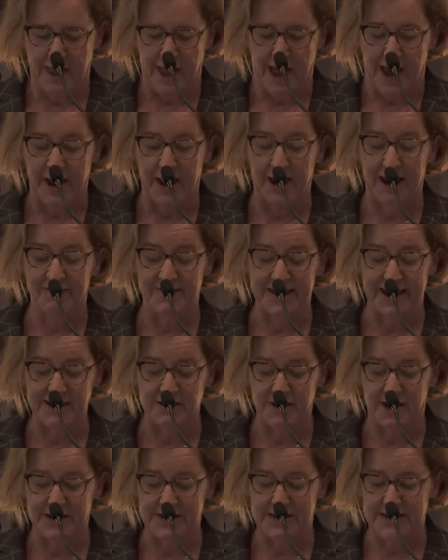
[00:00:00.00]
And I love
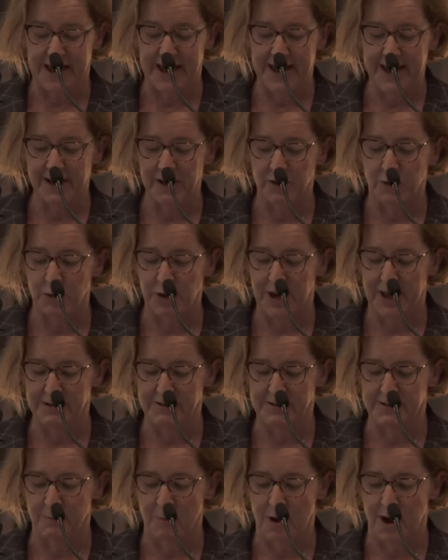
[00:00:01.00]
days like today, and a call out
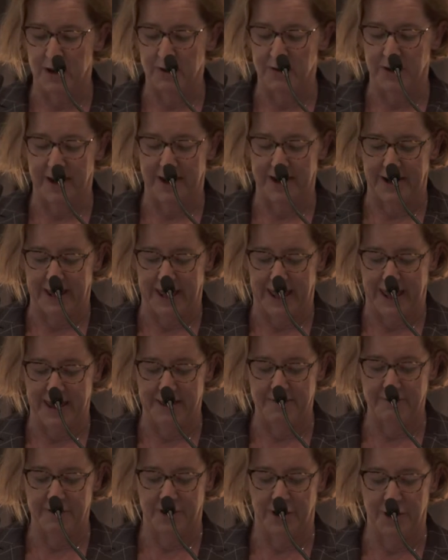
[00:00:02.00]
to Michael and
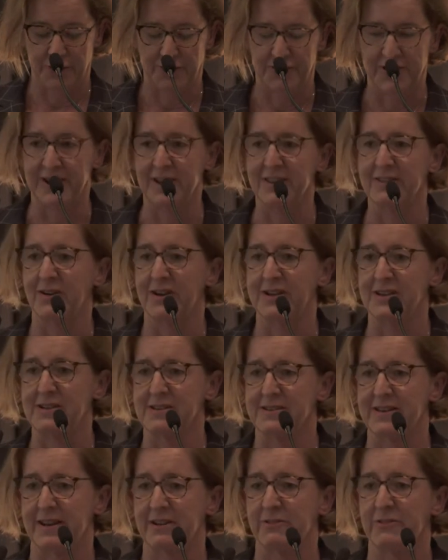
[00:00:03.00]
Leanne for hosting it, though I did
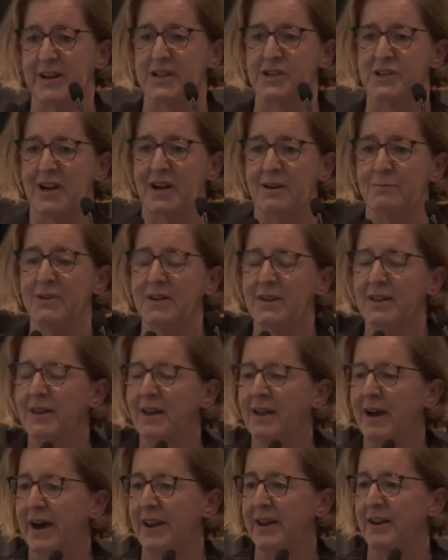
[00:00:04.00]
say to Greg Chubb,
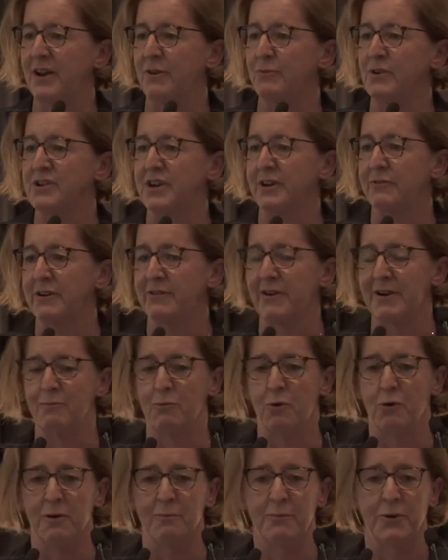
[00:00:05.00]
I don't know which I regret
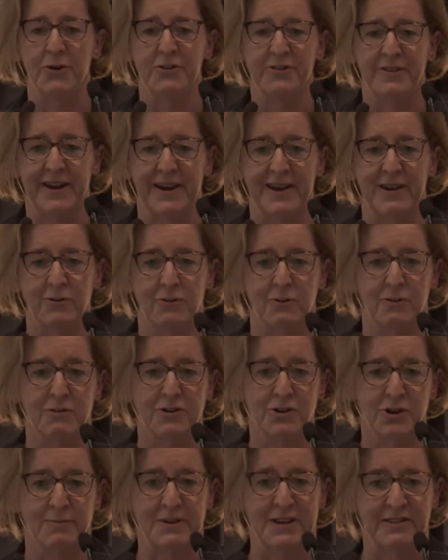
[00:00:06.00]
more, a birthday or
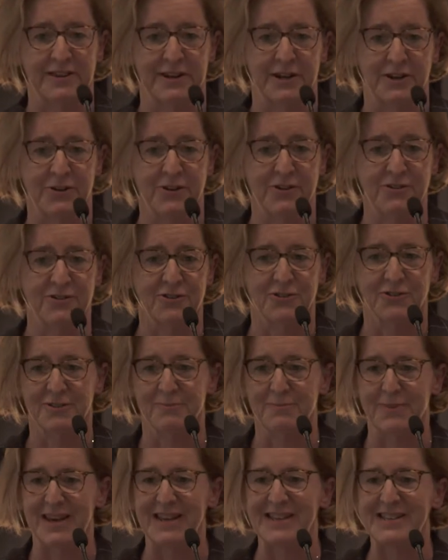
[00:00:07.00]
shopping centre news, because
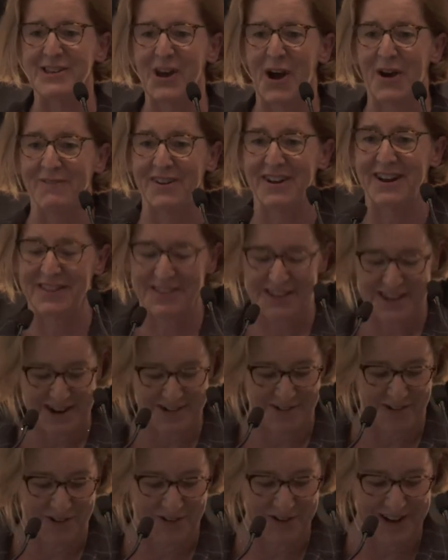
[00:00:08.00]
it means I'm another
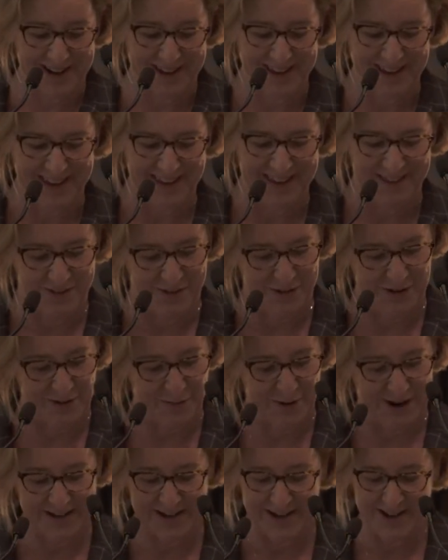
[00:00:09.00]
year older,
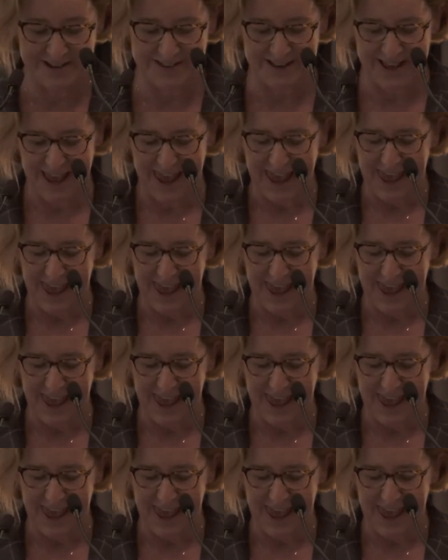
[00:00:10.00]
31 years.